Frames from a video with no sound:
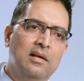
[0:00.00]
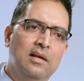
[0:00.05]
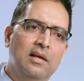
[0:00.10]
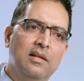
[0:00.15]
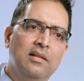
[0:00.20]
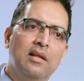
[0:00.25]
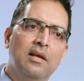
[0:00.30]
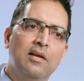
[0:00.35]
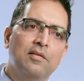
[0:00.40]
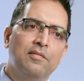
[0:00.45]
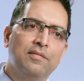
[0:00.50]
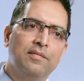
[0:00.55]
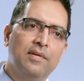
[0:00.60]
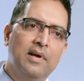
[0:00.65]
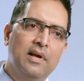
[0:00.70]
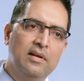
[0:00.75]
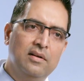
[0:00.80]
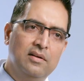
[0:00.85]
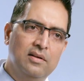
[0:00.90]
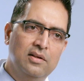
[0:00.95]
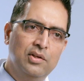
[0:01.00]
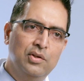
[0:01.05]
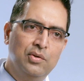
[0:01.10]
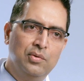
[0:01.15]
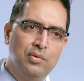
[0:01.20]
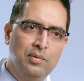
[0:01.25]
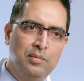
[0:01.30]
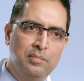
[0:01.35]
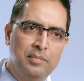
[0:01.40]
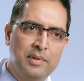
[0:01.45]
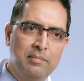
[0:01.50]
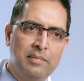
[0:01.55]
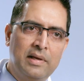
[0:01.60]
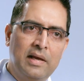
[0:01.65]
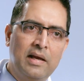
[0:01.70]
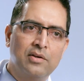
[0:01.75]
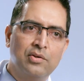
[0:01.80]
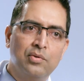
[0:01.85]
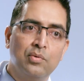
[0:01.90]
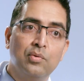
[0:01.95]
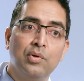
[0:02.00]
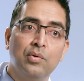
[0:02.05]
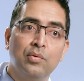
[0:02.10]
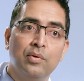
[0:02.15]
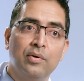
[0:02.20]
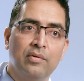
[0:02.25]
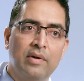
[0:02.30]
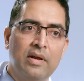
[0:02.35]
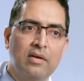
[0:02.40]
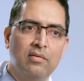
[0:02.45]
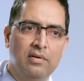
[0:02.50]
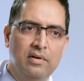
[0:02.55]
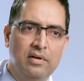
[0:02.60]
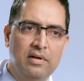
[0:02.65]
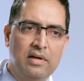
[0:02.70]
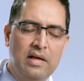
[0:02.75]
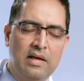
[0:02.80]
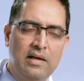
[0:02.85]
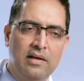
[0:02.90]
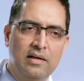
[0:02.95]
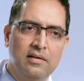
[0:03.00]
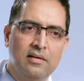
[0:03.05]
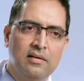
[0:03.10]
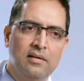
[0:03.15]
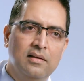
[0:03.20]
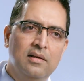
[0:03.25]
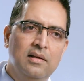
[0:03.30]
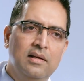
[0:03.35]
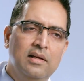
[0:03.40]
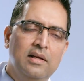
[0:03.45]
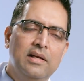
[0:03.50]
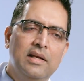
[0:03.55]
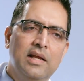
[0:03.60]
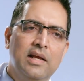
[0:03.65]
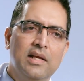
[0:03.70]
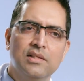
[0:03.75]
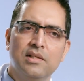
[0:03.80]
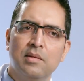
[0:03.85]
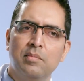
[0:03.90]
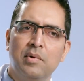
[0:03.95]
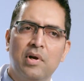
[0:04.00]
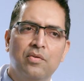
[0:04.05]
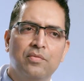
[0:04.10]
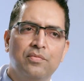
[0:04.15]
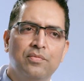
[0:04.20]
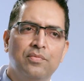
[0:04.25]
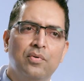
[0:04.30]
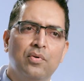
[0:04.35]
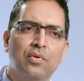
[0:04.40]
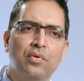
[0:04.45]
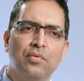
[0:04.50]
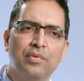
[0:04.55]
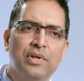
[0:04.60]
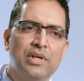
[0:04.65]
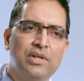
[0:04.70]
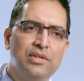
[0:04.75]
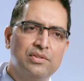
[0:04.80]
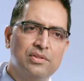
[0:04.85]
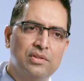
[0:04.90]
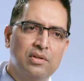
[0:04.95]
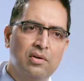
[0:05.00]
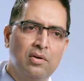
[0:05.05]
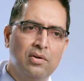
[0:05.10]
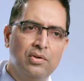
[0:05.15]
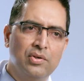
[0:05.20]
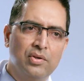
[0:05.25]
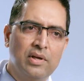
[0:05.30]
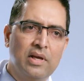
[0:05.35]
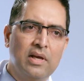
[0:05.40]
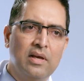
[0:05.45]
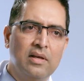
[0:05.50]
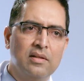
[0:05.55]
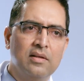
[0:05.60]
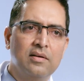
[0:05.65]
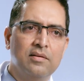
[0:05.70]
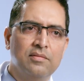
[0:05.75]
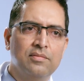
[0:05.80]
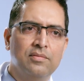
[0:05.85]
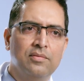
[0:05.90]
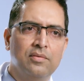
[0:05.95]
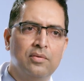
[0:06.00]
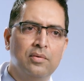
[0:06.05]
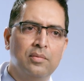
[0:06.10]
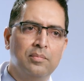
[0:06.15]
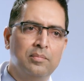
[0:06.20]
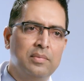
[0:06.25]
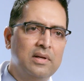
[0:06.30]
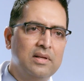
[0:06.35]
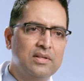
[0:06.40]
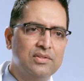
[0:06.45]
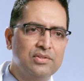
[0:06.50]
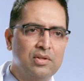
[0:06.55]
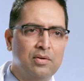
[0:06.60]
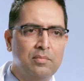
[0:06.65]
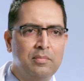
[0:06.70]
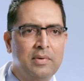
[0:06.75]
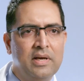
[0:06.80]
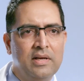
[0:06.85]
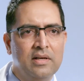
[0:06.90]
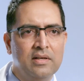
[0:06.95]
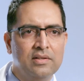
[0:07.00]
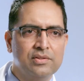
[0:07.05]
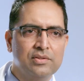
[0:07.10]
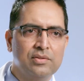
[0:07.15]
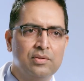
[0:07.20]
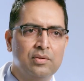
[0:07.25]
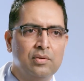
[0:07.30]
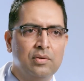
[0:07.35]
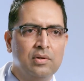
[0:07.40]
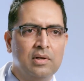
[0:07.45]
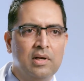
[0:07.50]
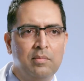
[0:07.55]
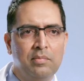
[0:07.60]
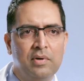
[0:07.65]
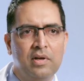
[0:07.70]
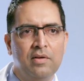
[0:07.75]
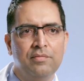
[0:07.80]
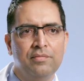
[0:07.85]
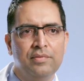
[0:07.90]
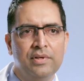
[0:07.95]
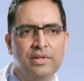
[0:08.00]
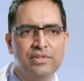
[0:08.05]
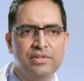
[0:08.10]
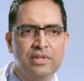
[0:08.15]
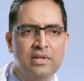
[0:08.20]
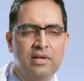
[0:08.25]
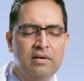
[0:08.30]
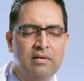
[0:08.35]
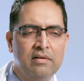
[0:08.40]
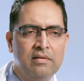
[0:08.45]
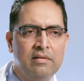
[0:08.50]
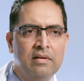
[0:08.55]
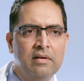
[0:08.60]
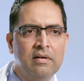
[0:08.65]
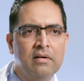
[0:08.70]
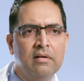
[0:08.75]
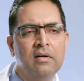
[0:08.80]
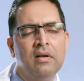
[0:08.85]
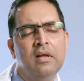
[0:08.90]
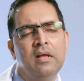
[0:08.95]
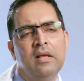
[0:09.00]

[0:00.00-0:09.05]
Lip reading: And then finally you will be back to your regular diet. It takes about 4 weeks altogether, 4 plus or minus, or a couple of weeks here and there.